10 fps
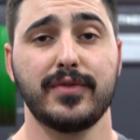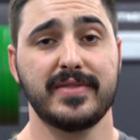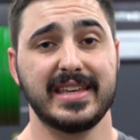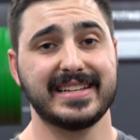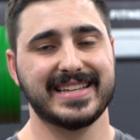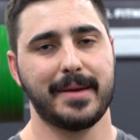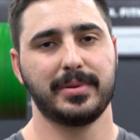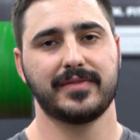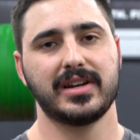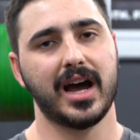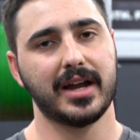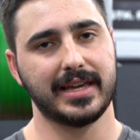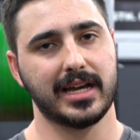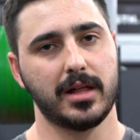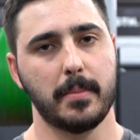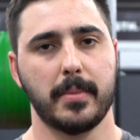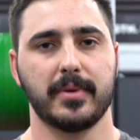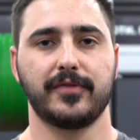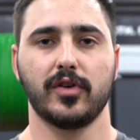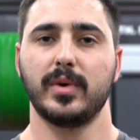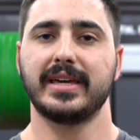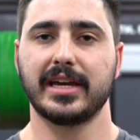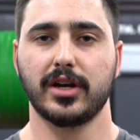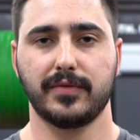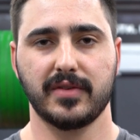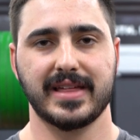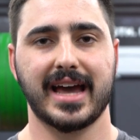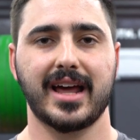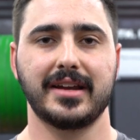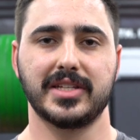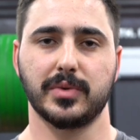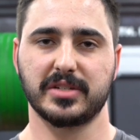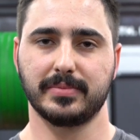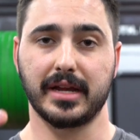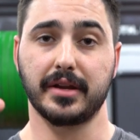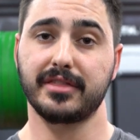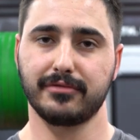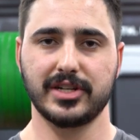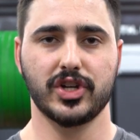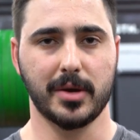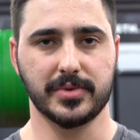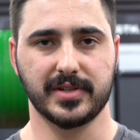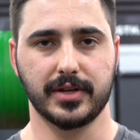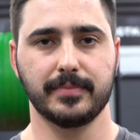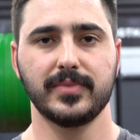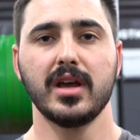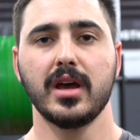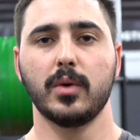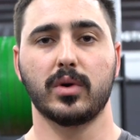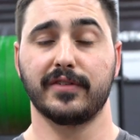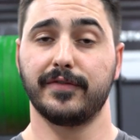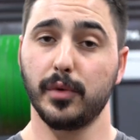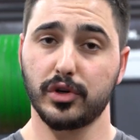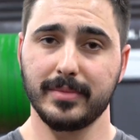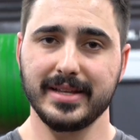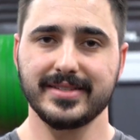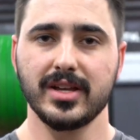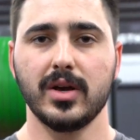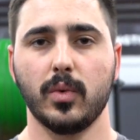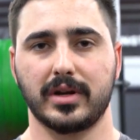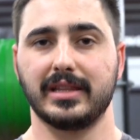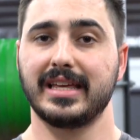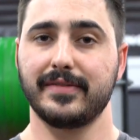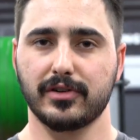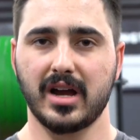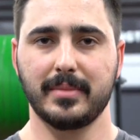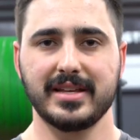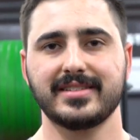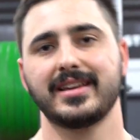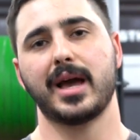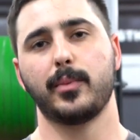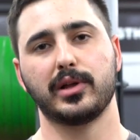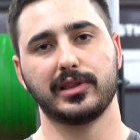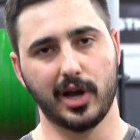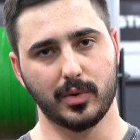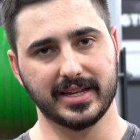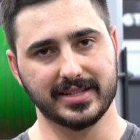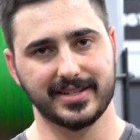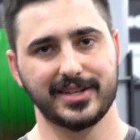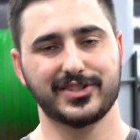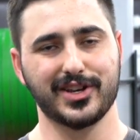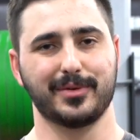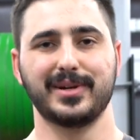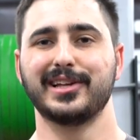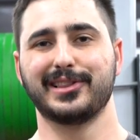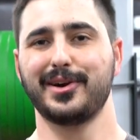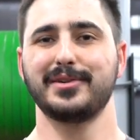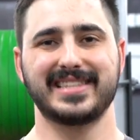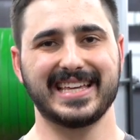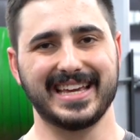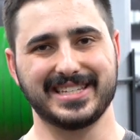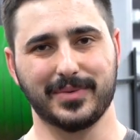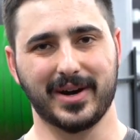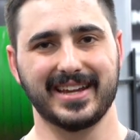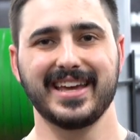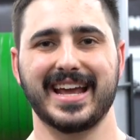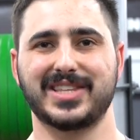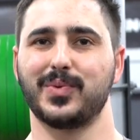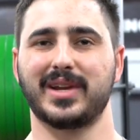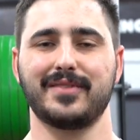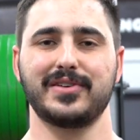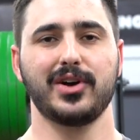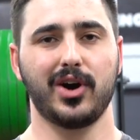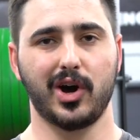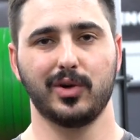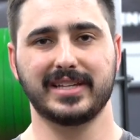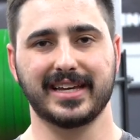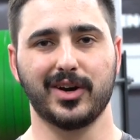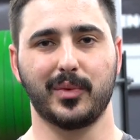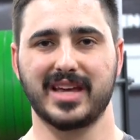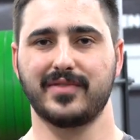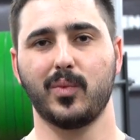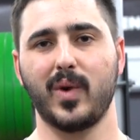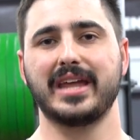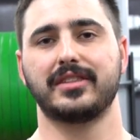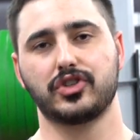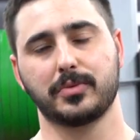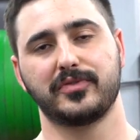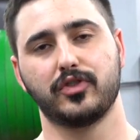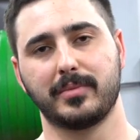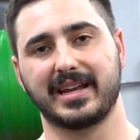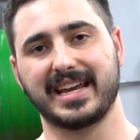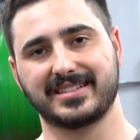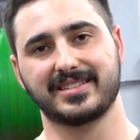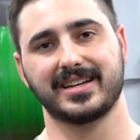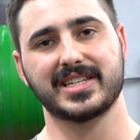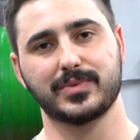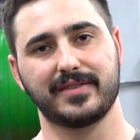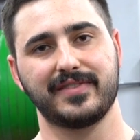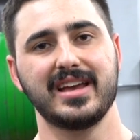with the example of an RDL, but before we kick off with that, I need to explain three terms to you. What a fulcrum is, what a lever arm is, and what load is. So, load's the easy one. It's whatever you're holding or whatever weight that you're performing an exercise with.